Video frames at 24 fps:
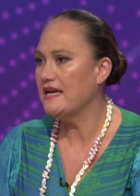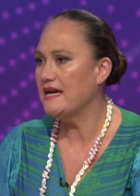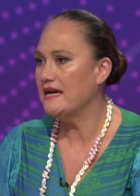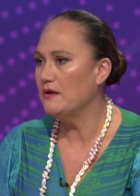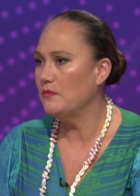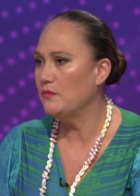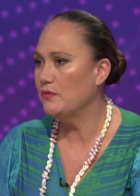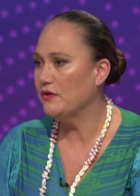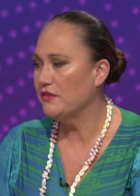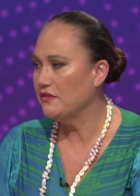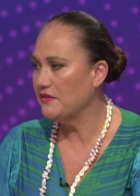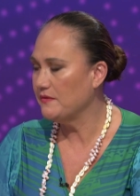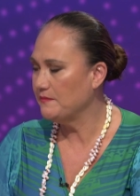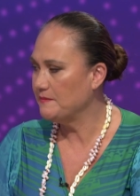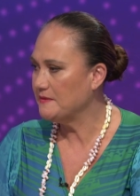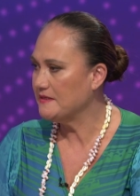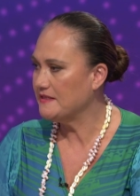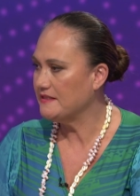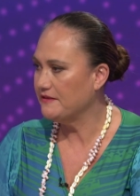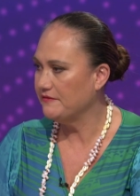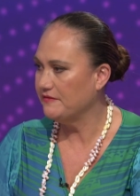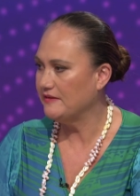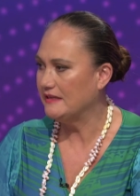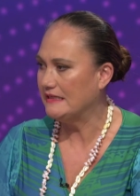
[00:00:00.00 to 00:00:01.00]
uh, with the
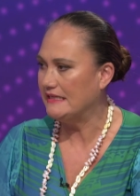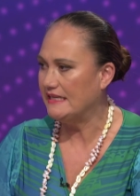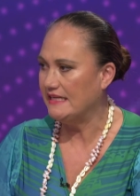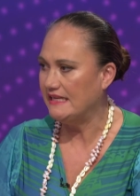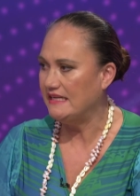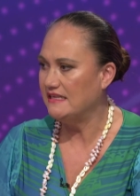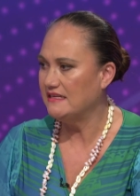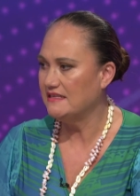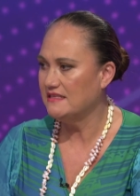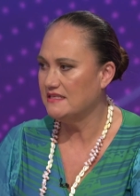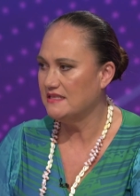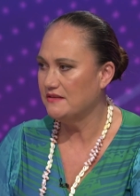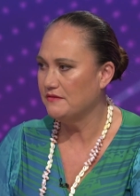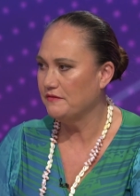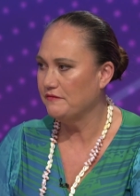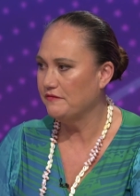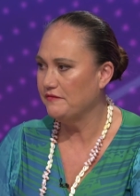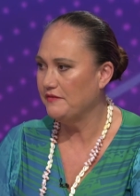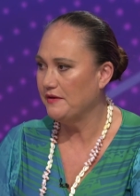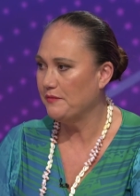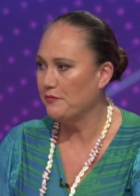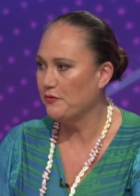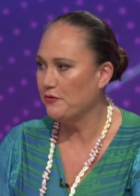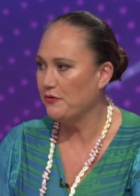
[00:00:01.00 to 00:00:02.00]
Pacific leaders in
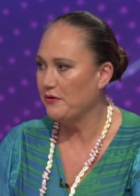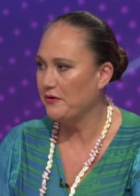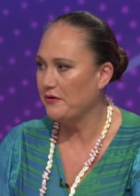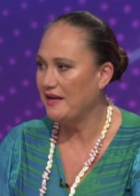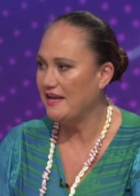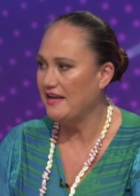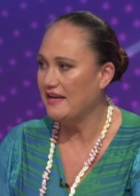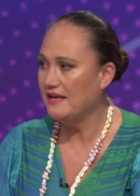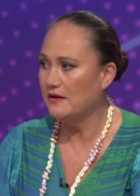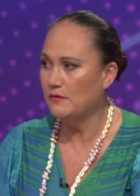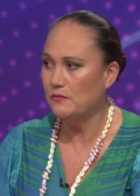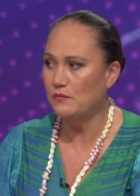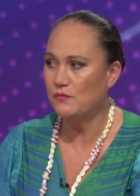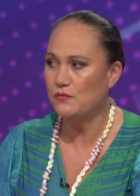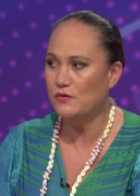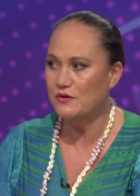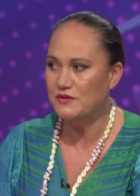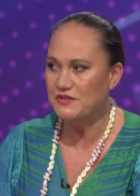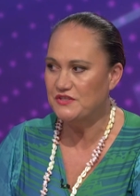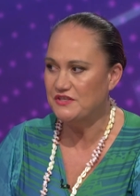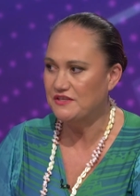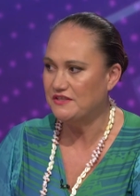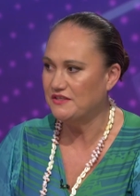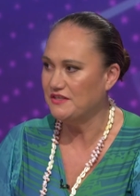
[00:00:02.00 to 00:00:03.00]
February, it
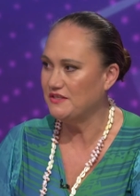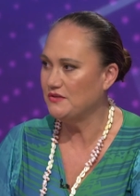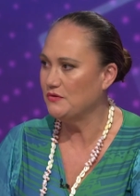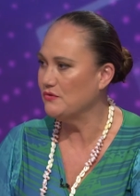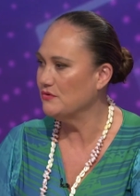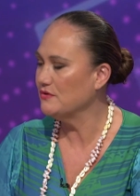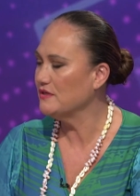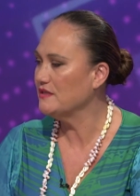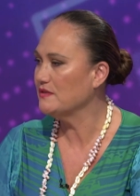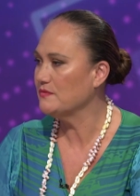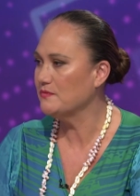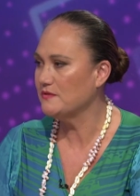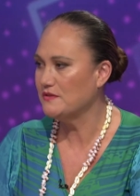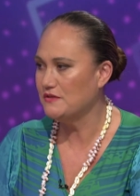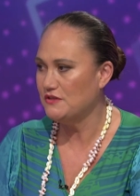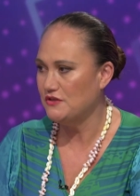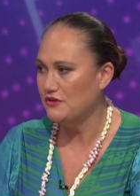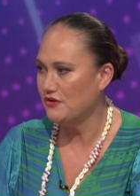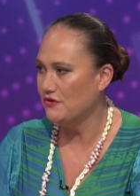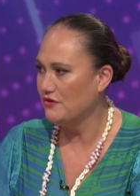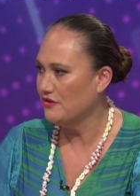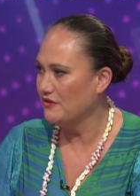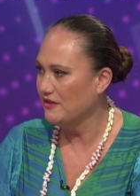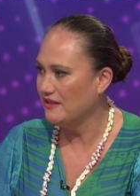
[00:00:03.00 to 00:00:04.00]
wasn't, AUKUS was
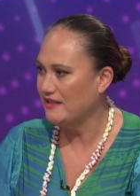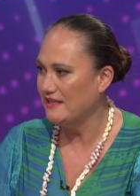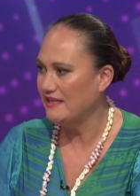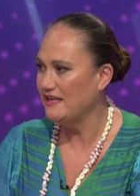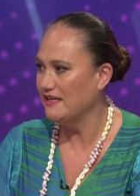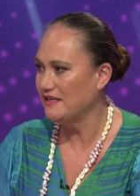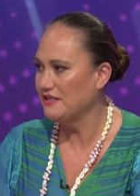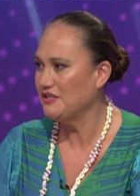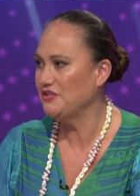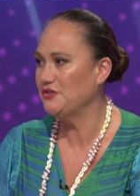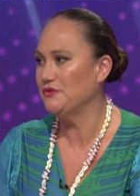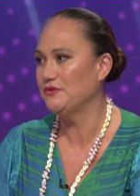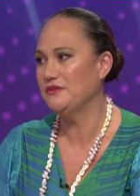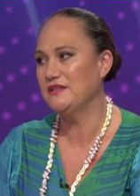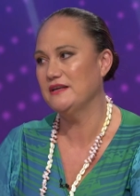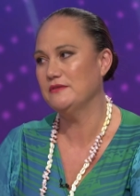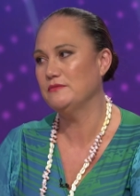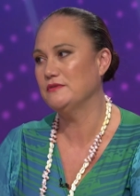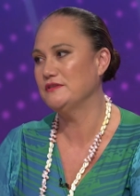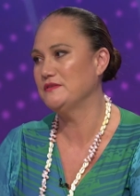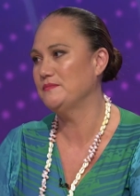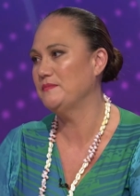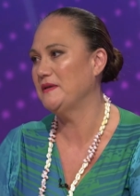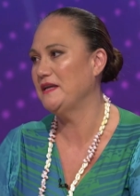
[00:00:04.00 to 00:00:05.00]
not the issue that
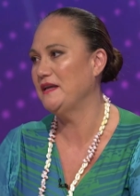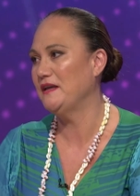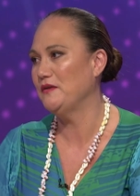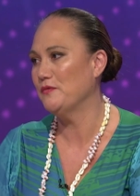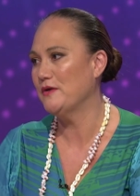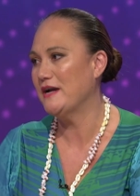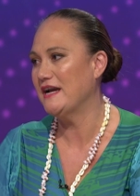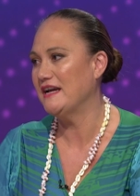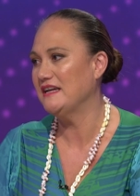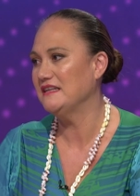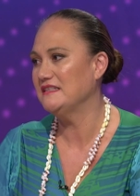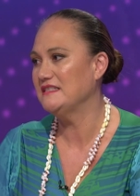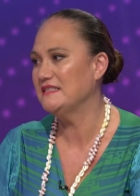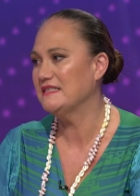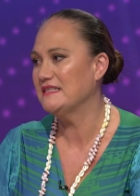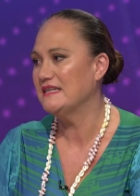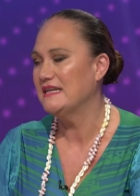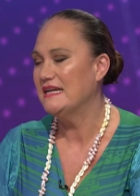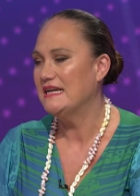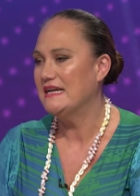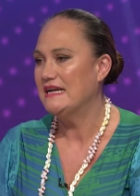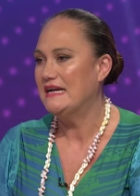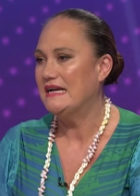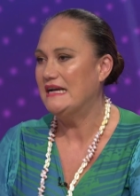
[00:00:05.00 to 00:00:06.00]
was being raised.
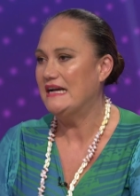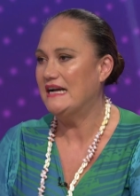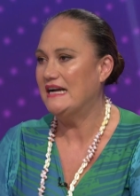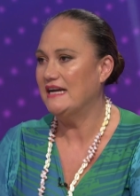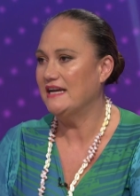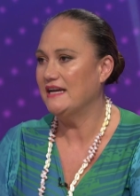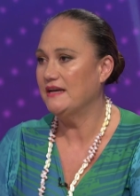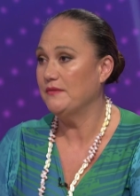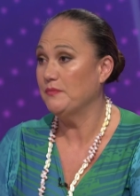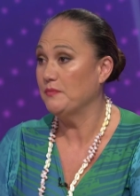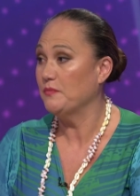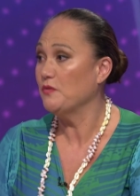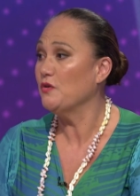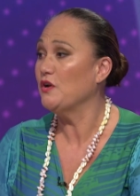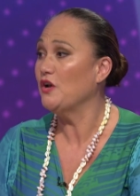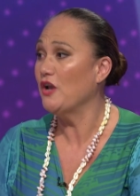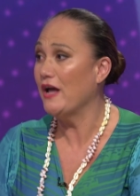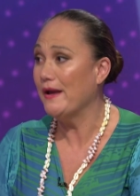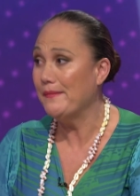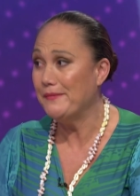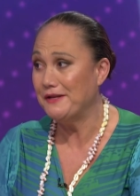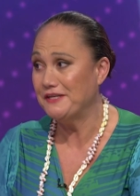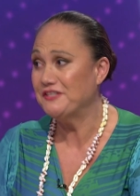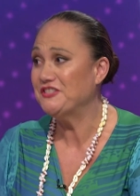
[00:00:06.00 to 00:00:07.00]
Uh,
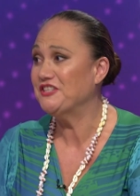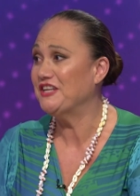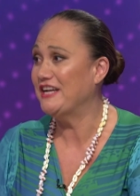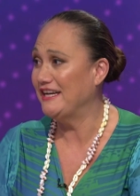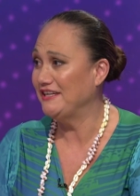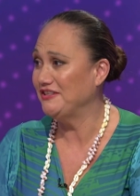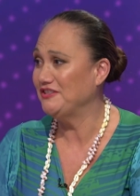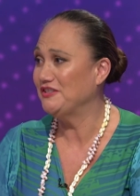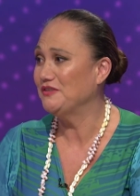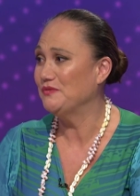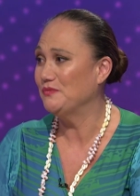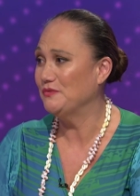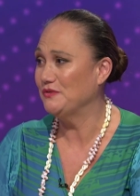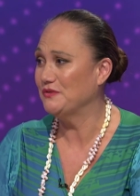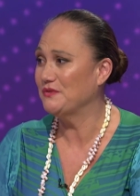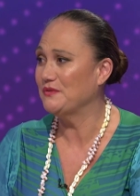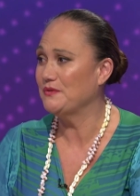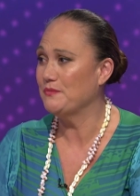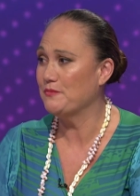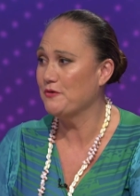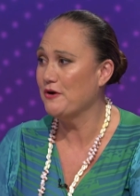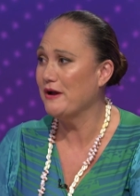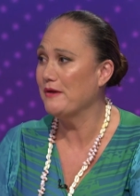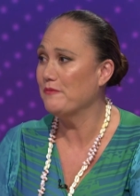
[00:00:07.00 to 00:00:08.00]
climate change was
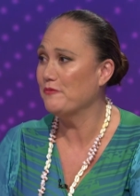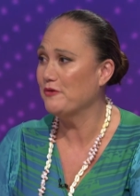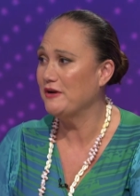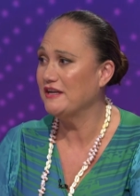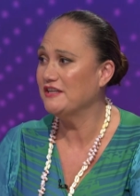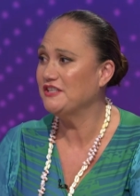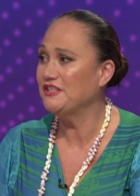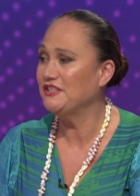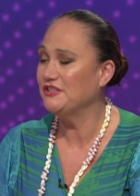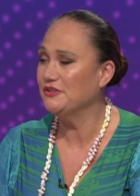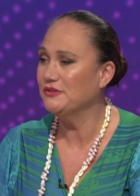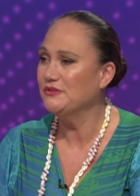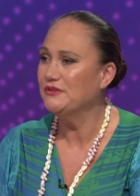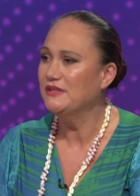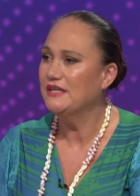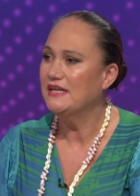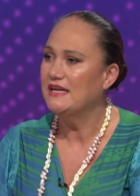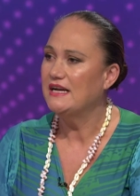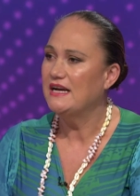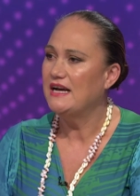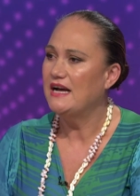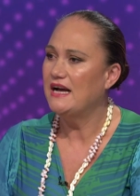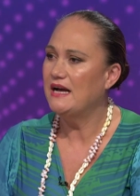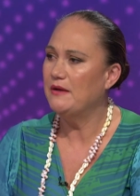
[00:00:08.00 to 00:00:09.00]
the primary issue,
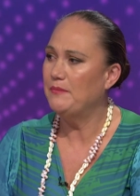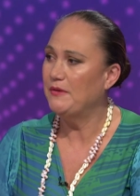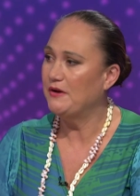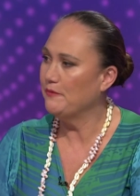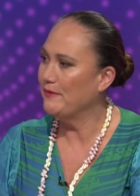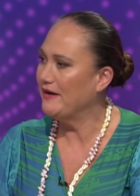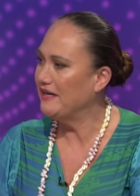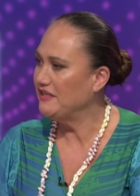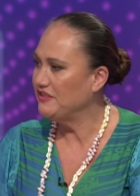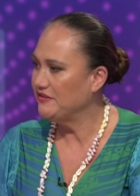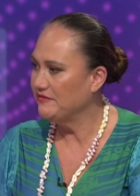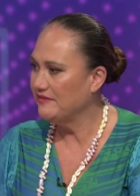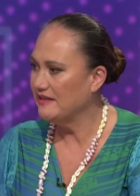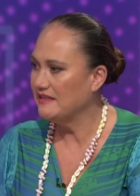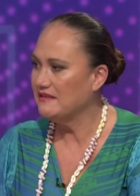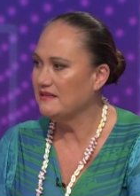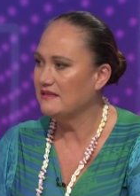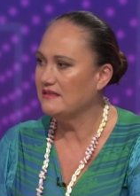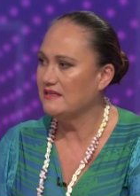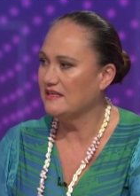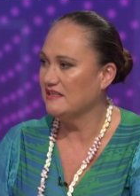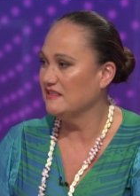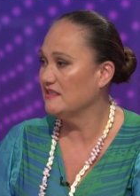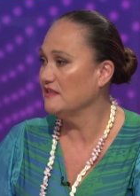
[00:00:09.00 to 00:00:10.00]
uh, but a range of other
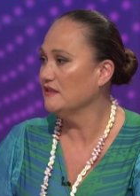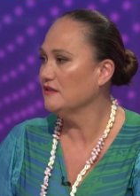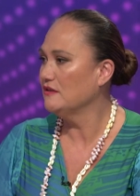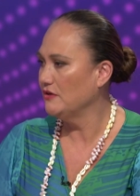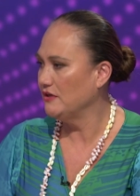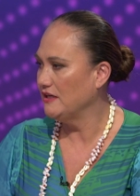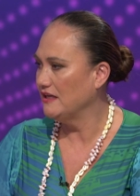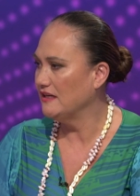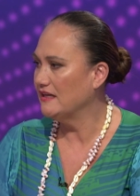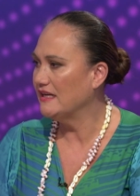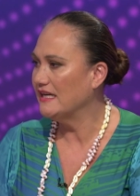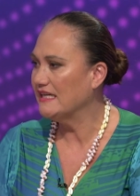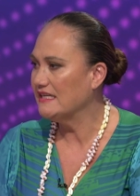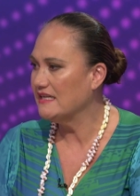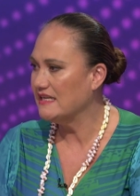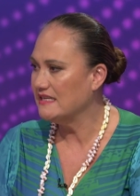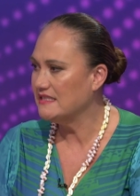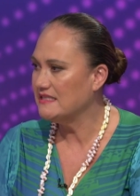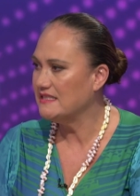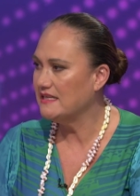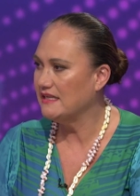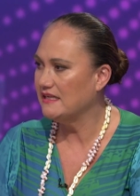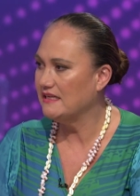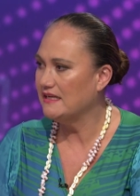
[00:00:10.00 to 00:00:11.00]
things, including, like I
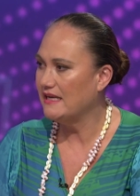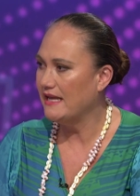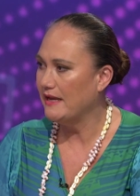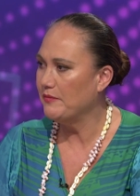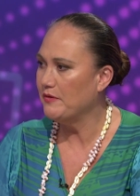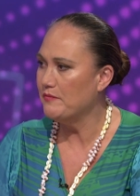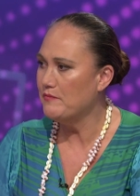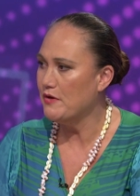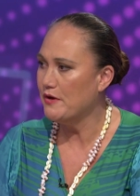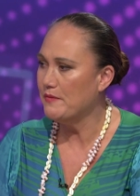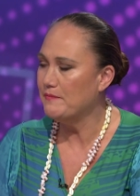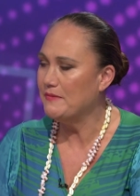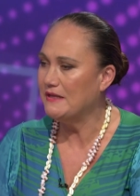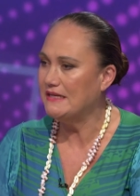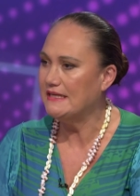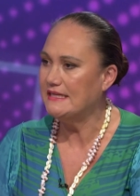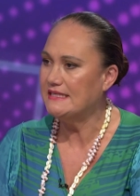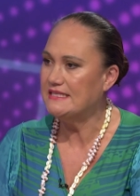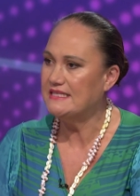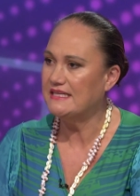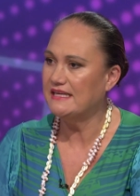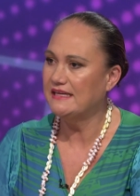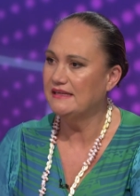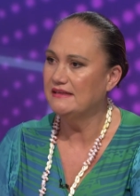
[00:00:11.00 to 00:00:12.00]
said, labour
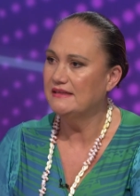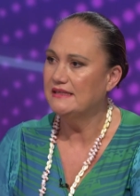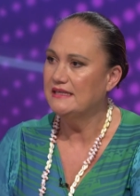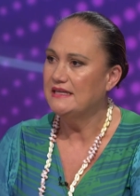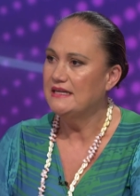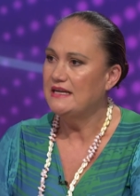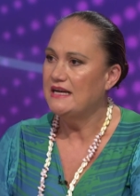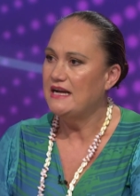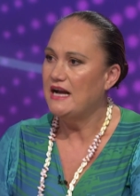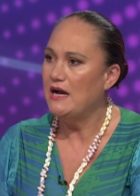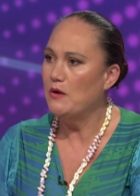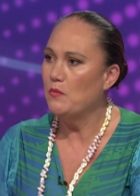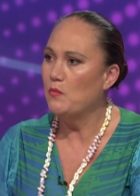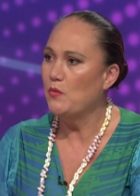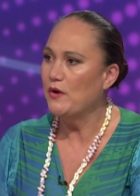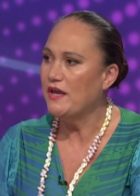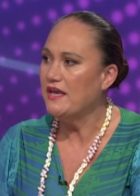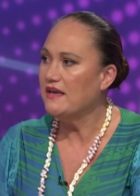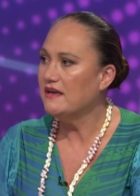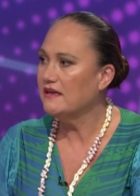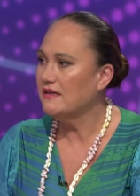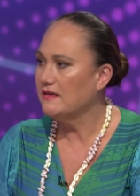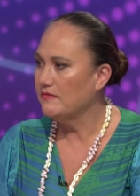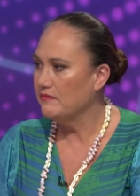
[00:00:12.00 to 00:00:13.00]
mobility. Um,
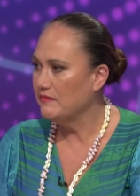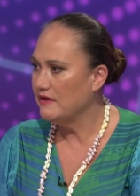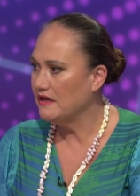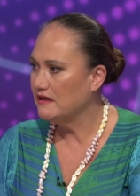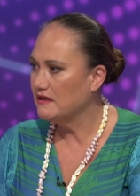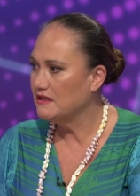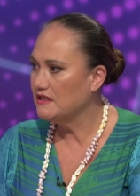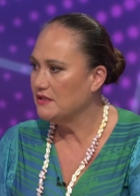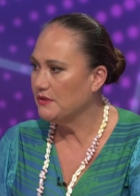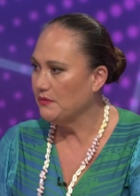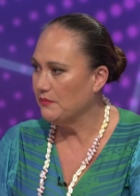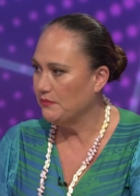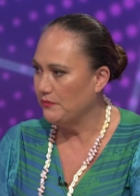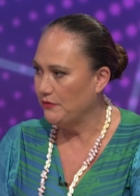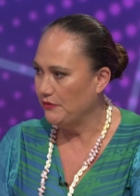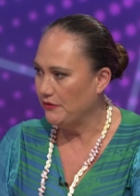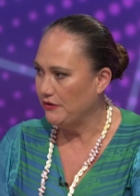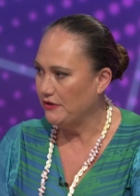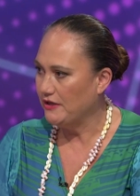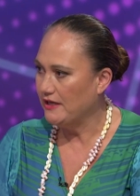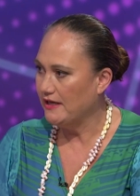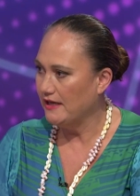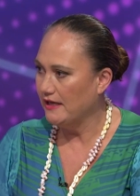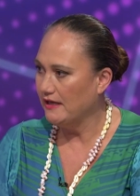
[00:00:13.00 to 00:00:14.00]
we are committed to
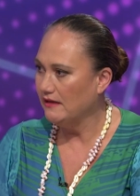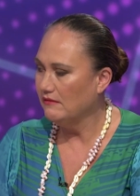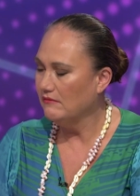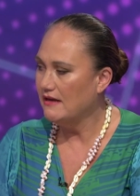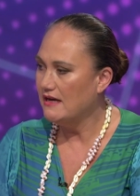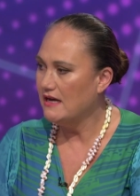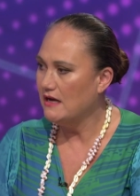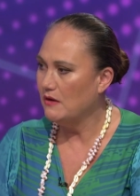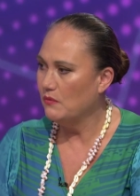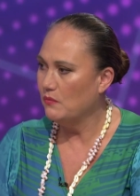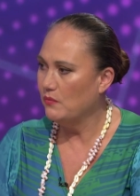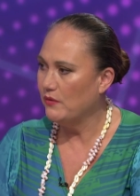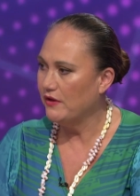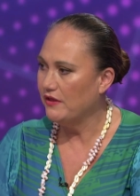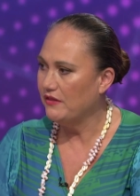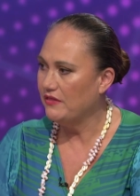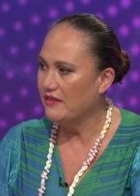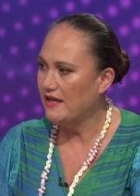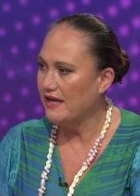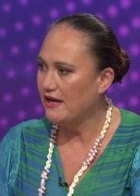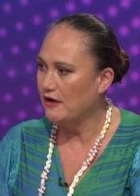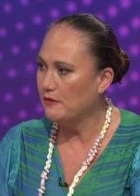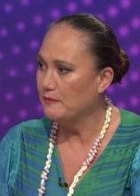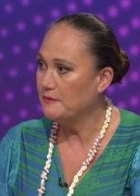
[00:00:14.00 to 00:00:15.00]
working uh, with
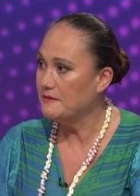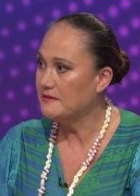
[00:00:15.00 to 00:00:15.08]
our